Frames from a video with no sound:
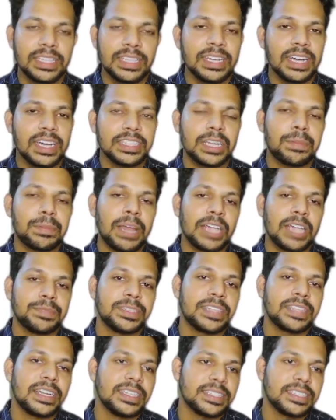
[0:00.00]
the other
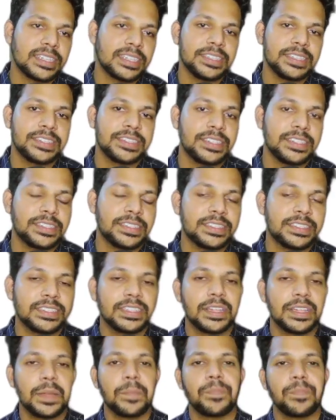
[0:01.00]
plasma cell
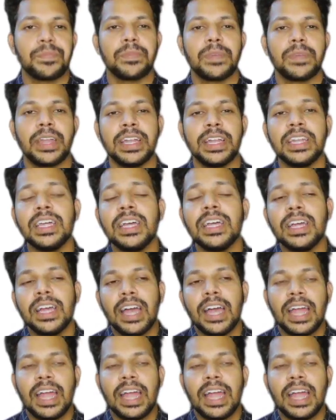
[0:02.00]
dyscrasias, right?